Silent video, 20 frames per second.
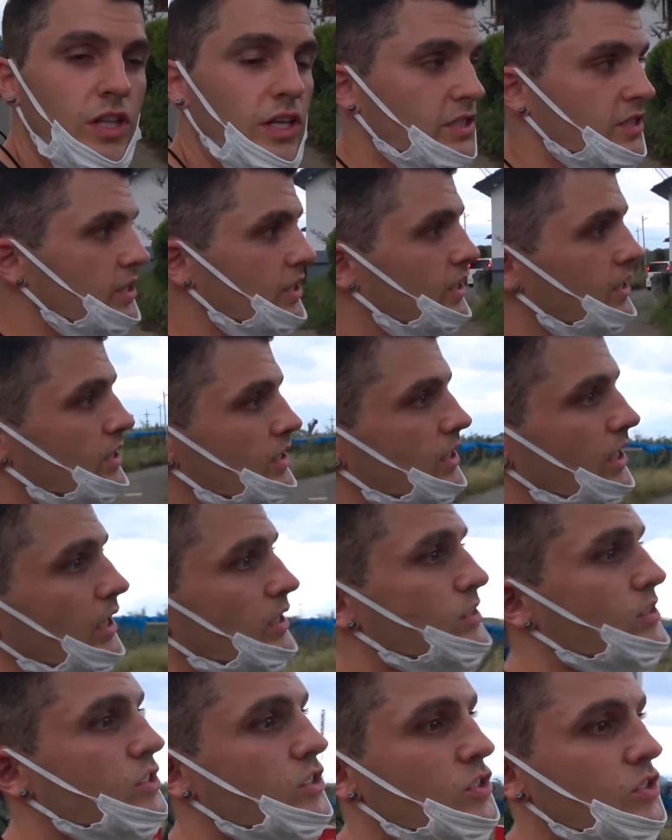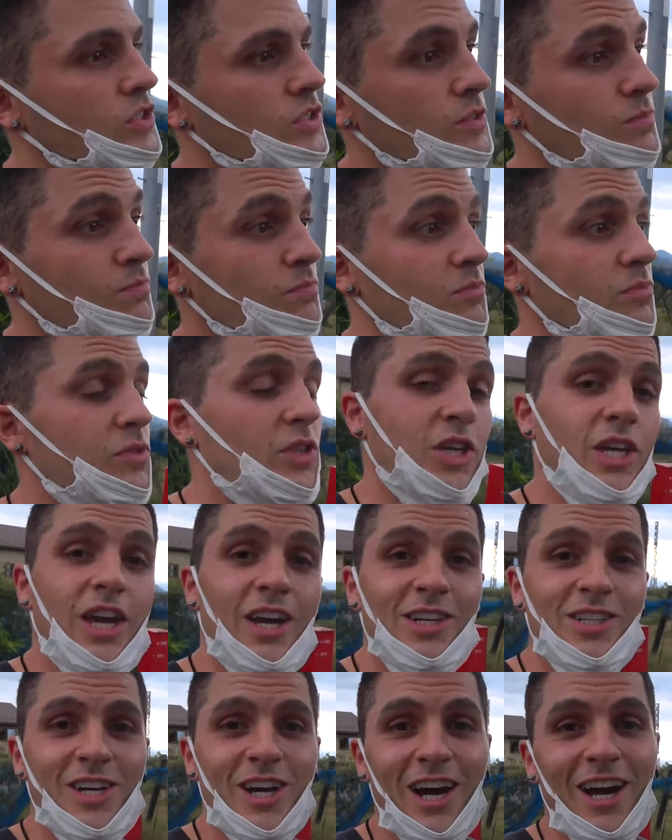That's it. That's the
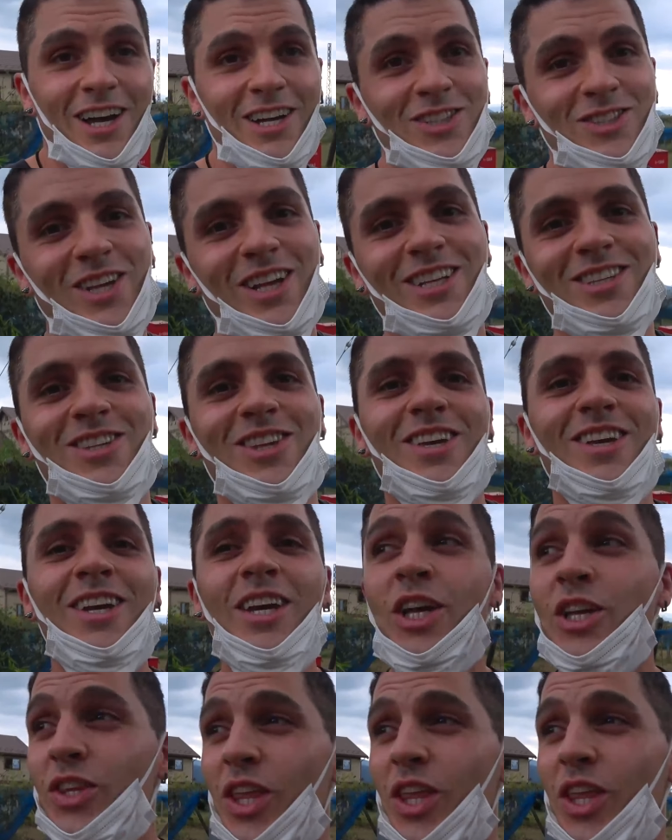end, guys. That's it.